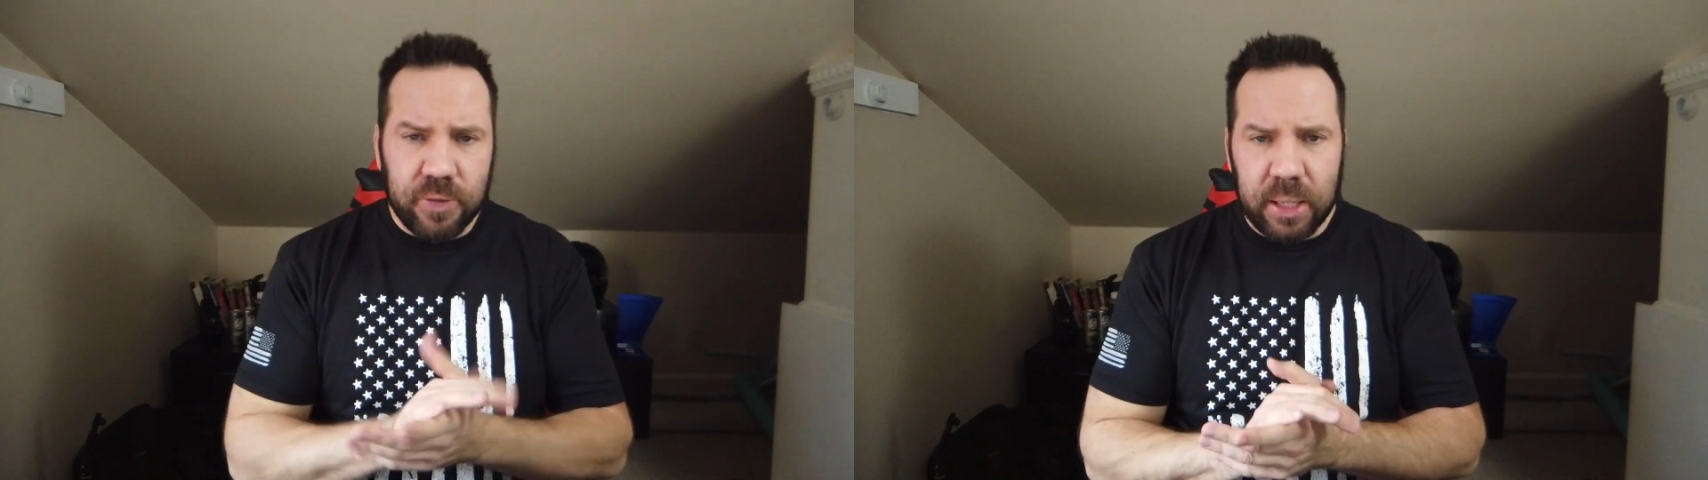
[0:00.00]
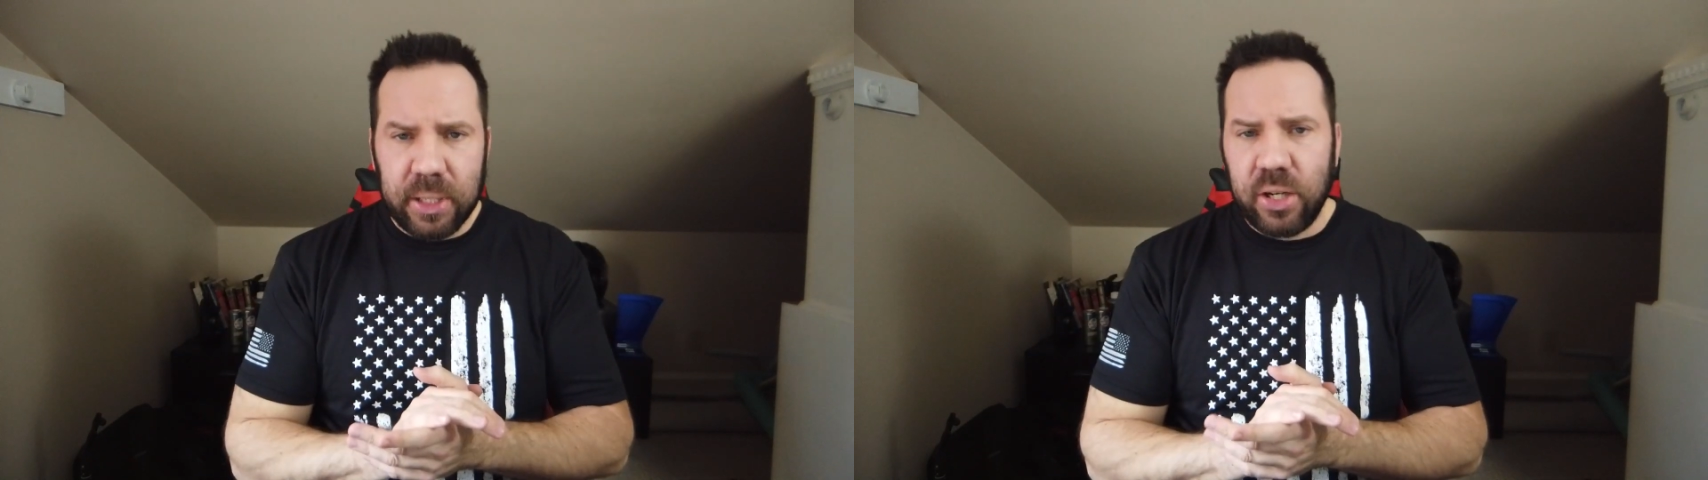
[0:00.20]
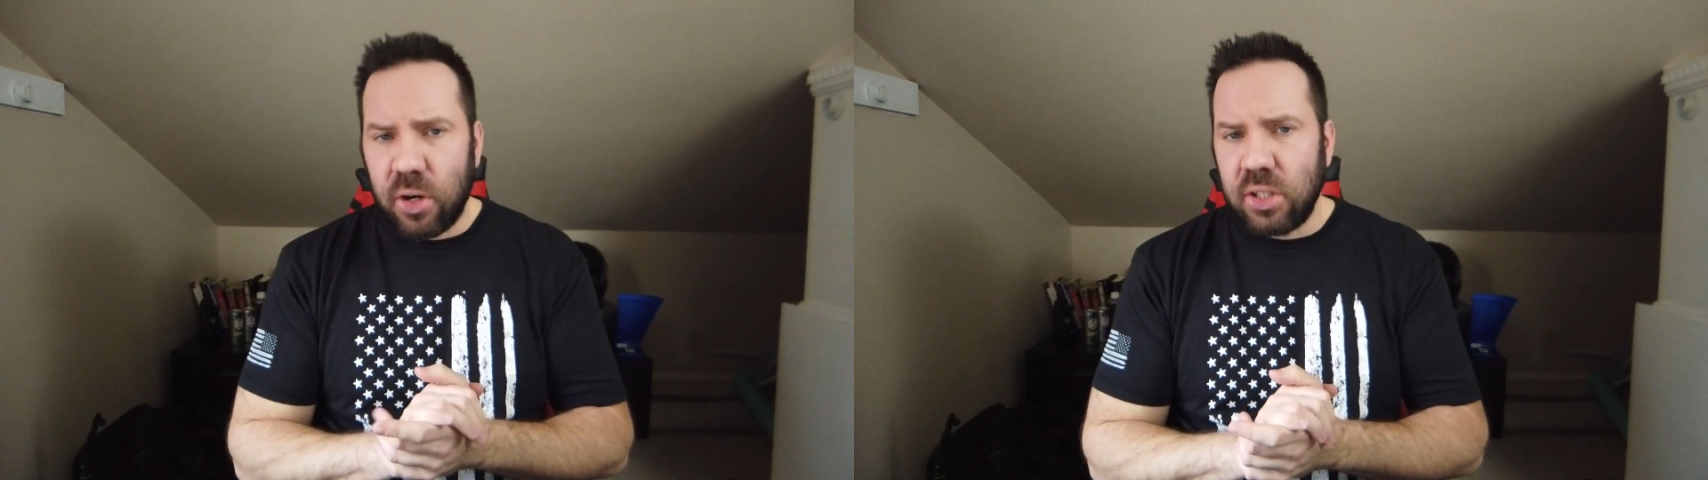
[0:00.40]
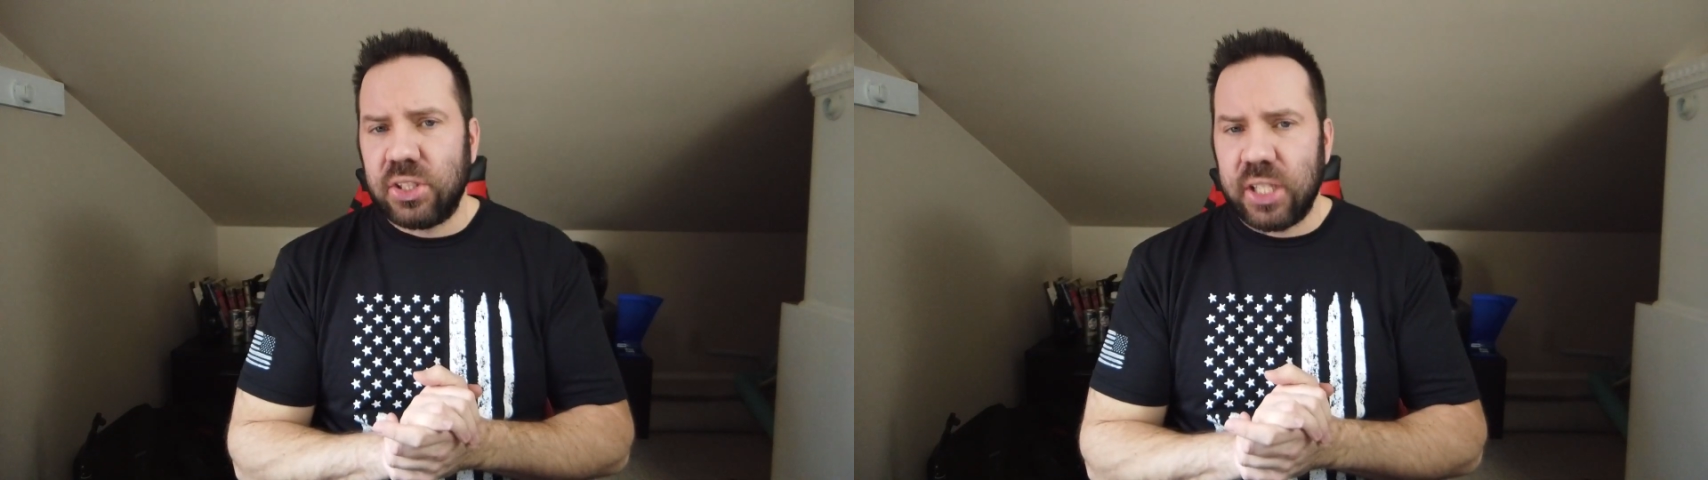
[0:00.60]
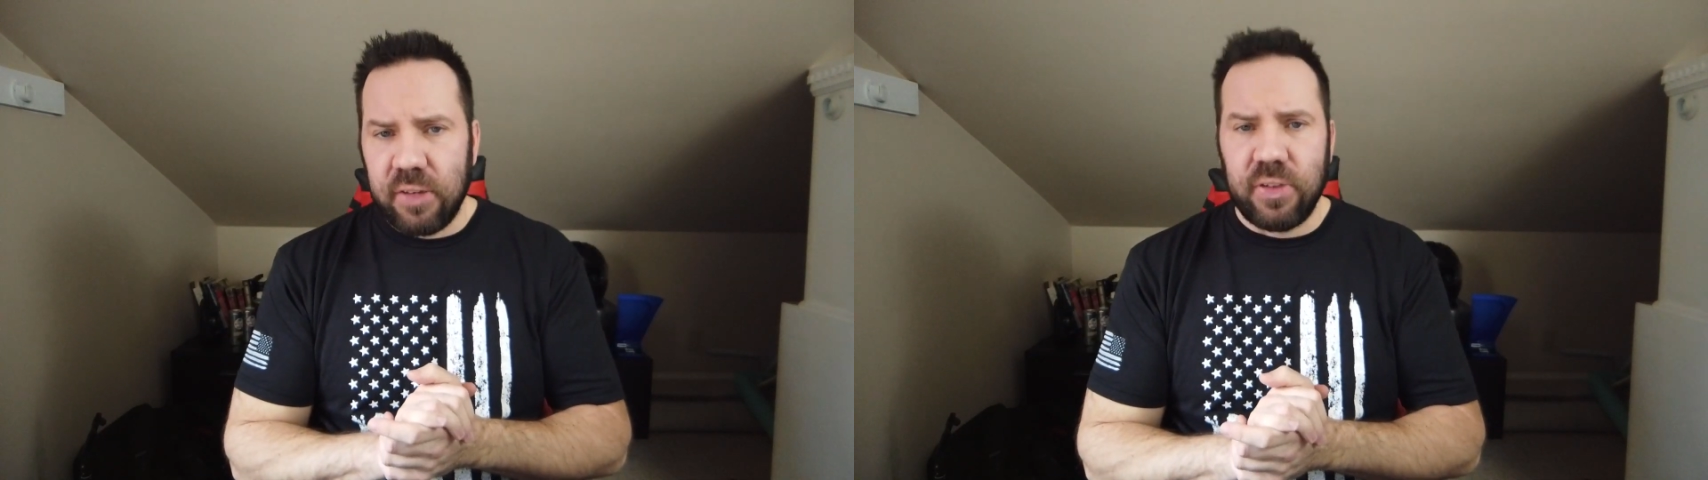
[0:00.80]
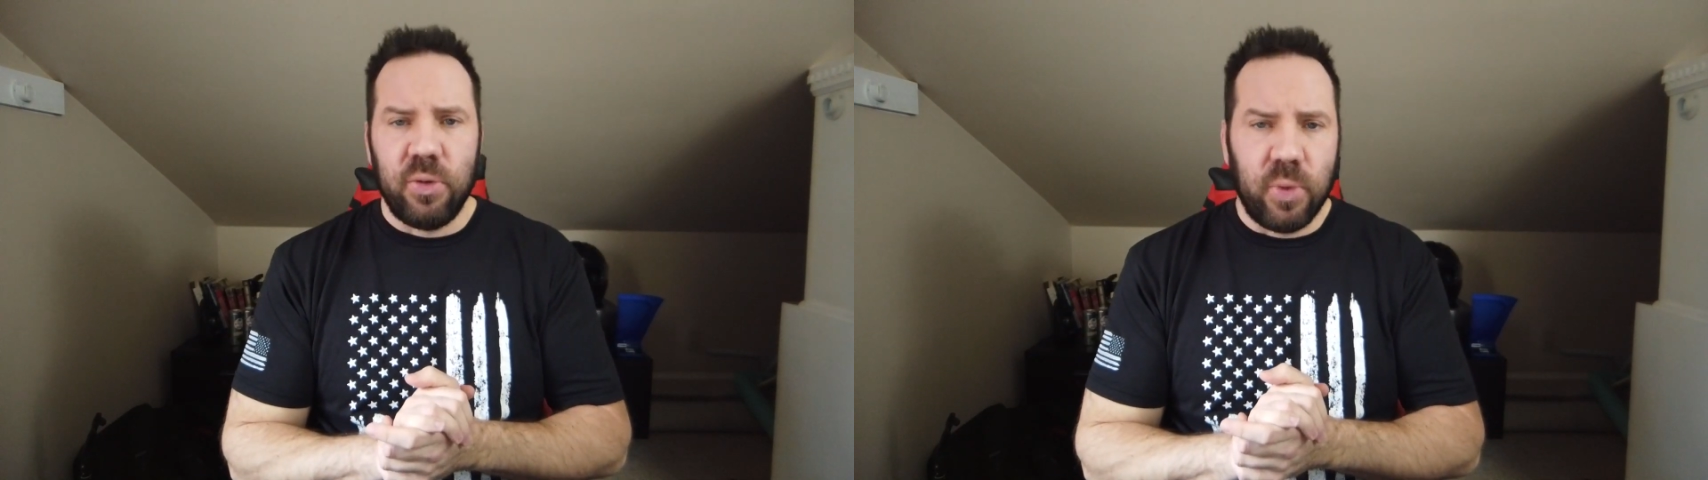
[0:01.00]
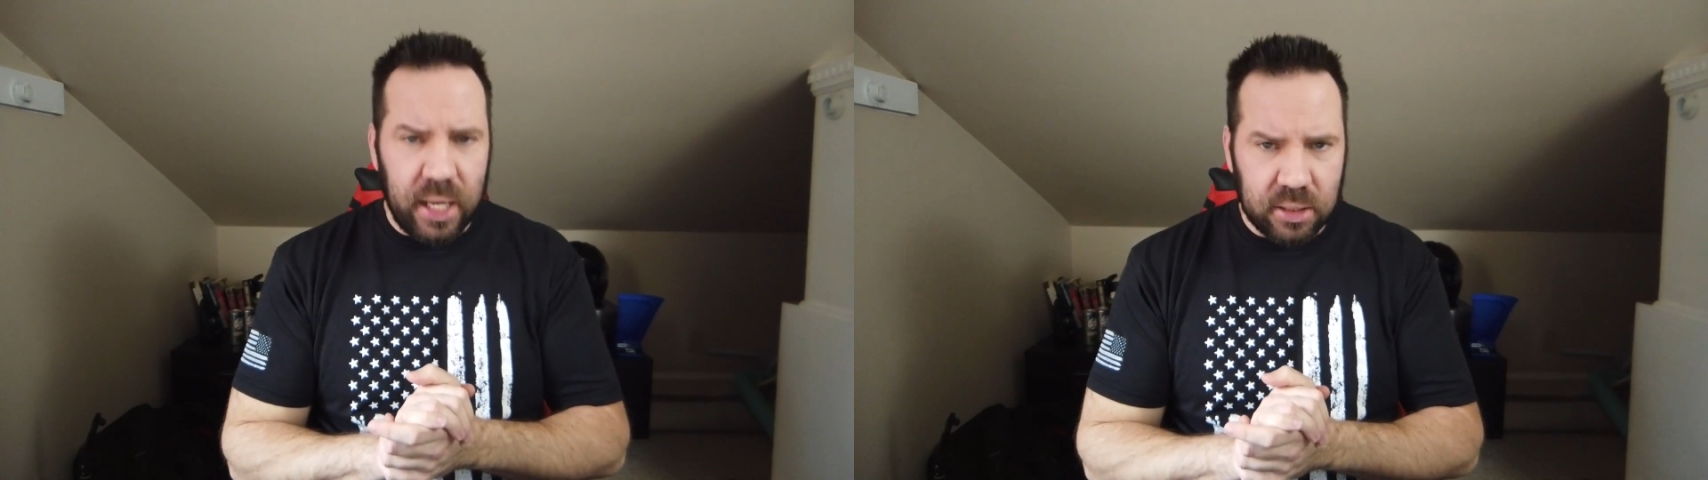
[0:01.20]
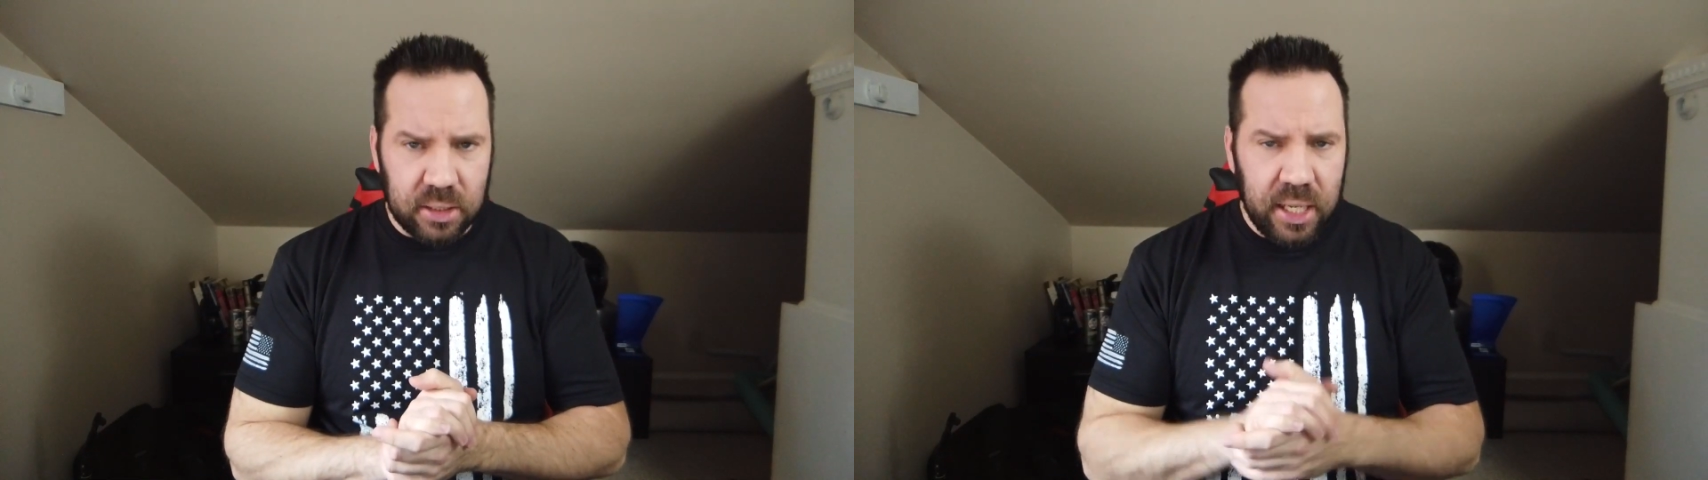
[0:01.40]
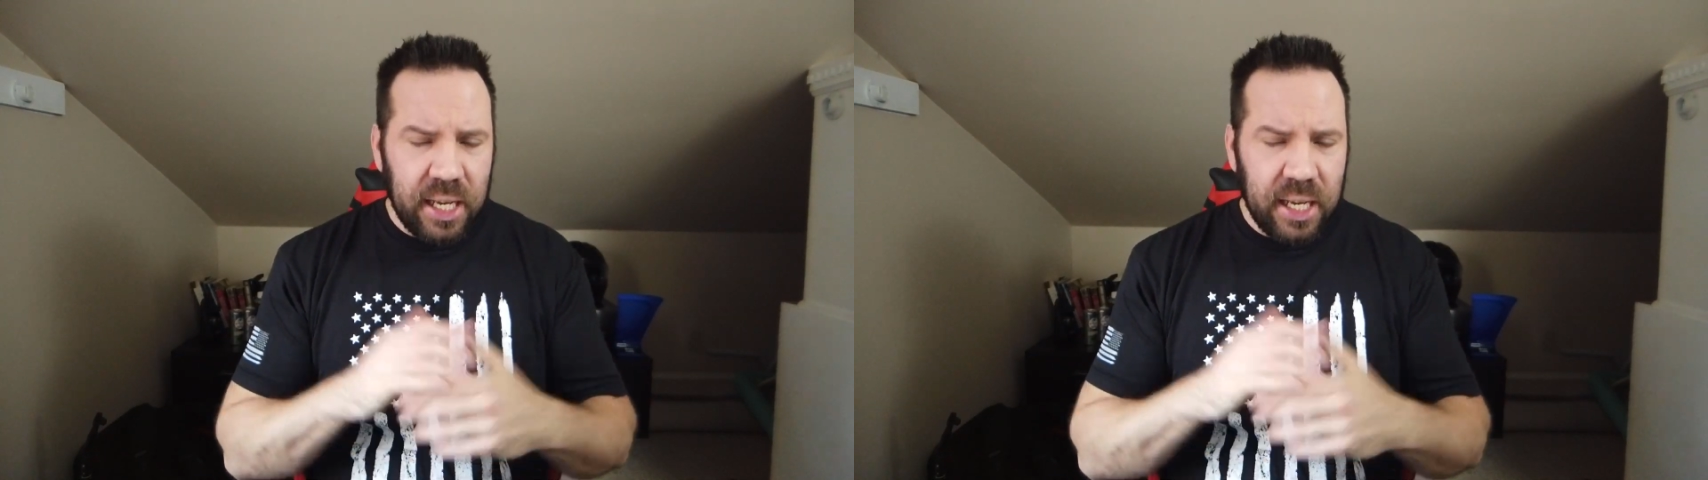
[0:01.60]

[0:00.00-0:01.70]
family are all safe and well.